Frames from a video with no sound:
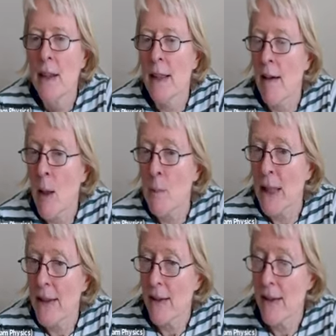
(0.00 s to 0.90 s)
Now up
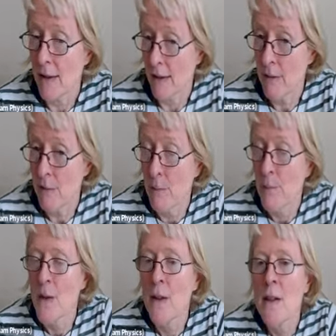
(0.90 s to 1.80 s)
here,
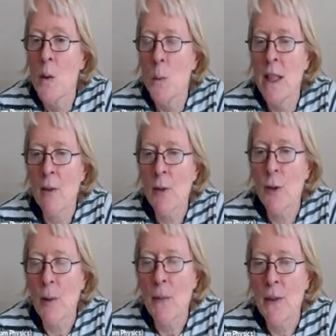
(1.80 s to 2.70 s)
we have
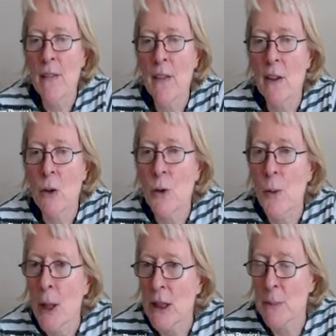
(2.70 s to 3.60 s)
something that looks
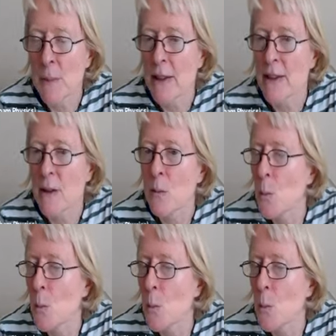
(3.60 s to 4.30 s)
much better.